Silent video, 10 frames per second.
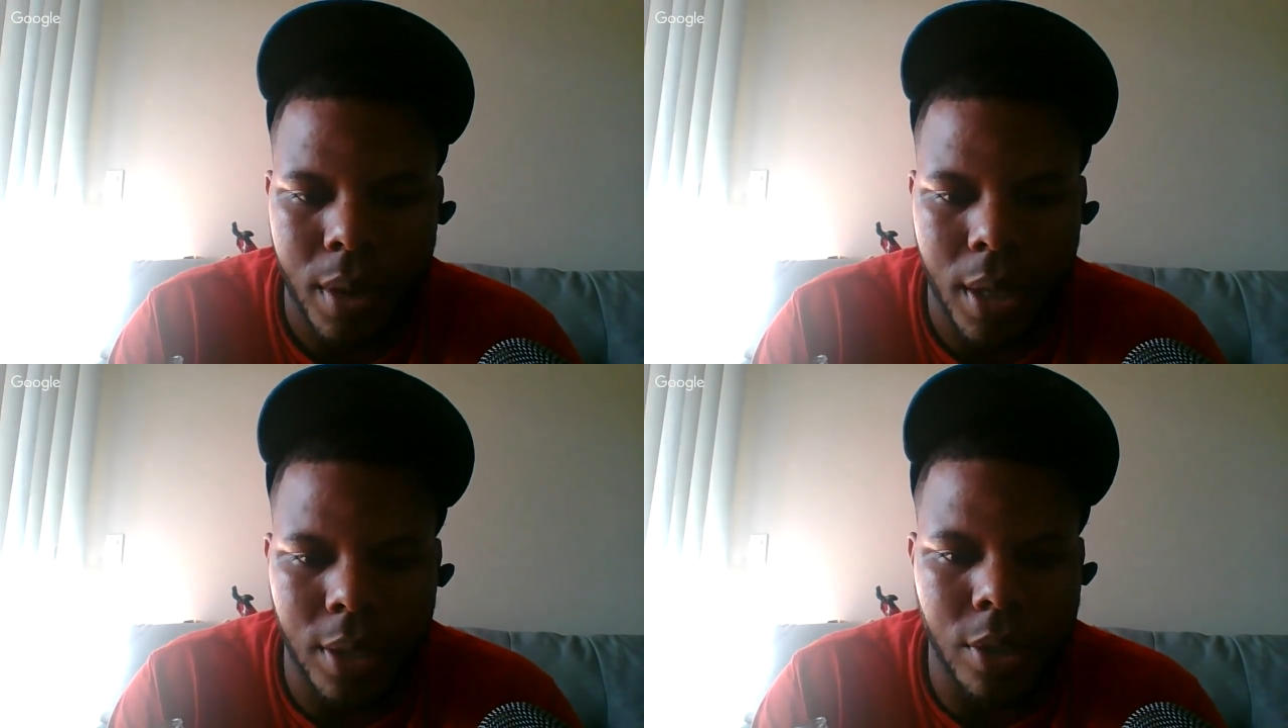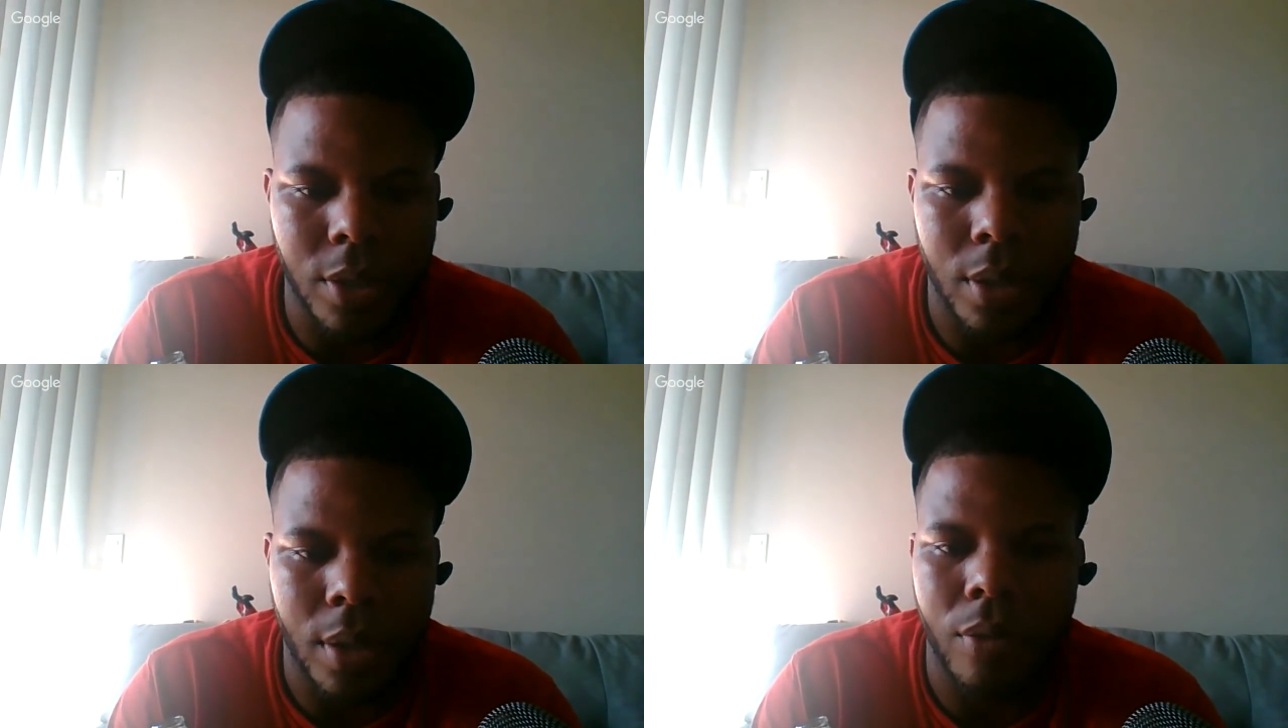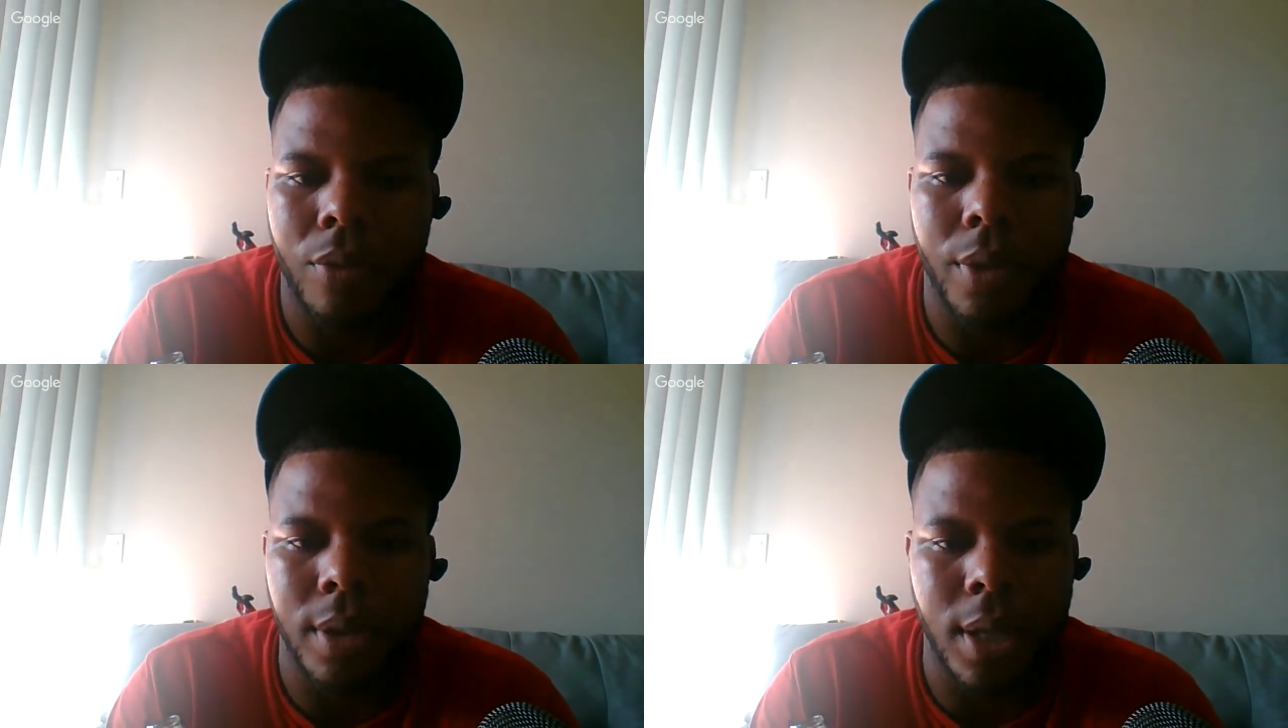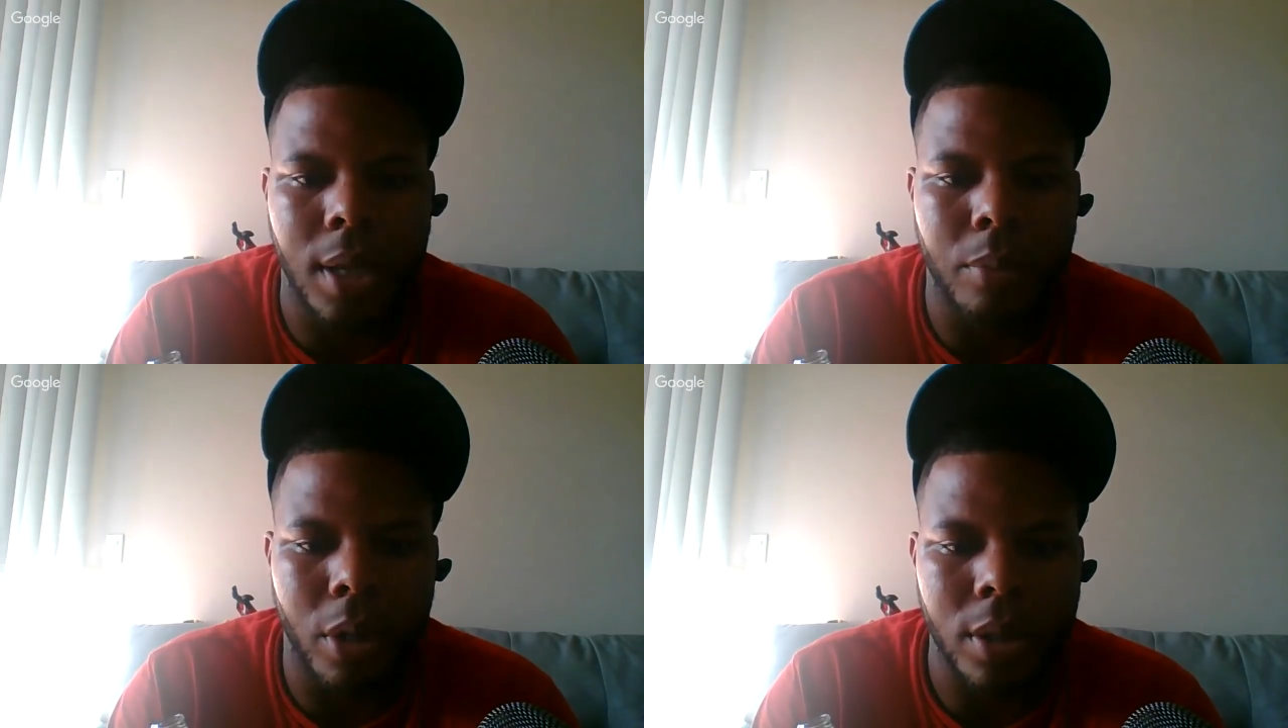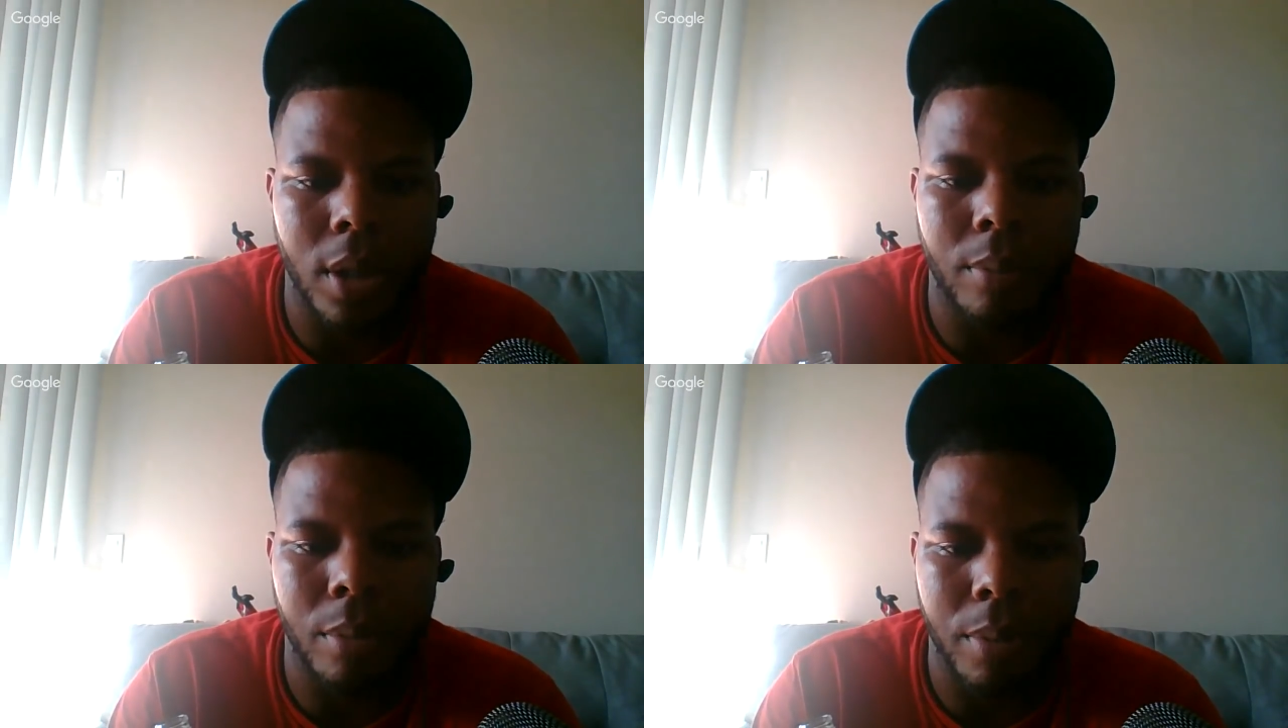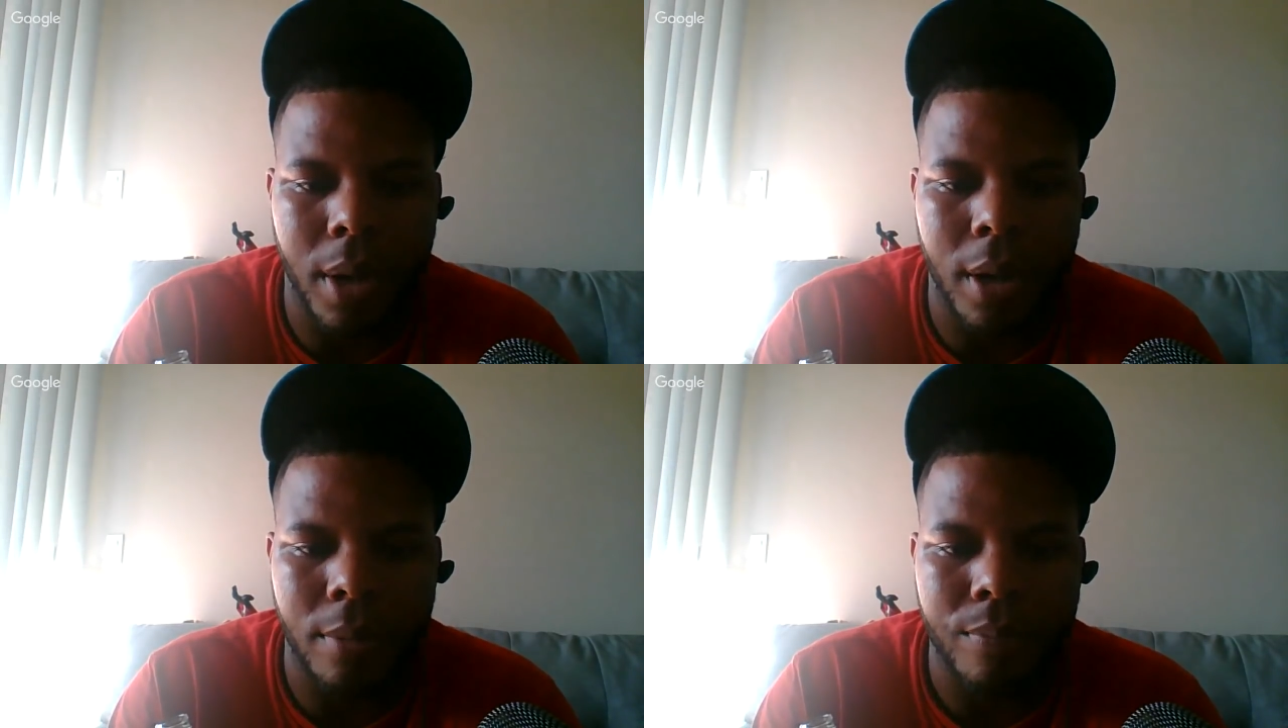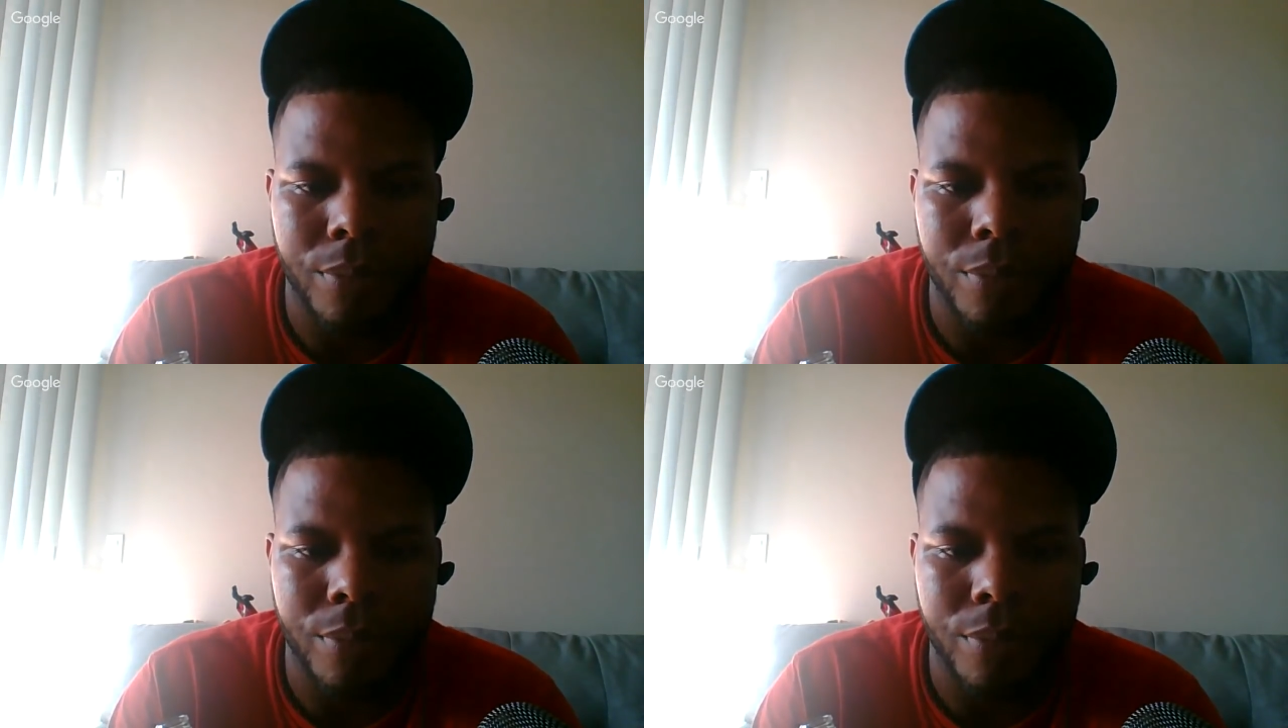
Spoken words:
The team looked unprepared.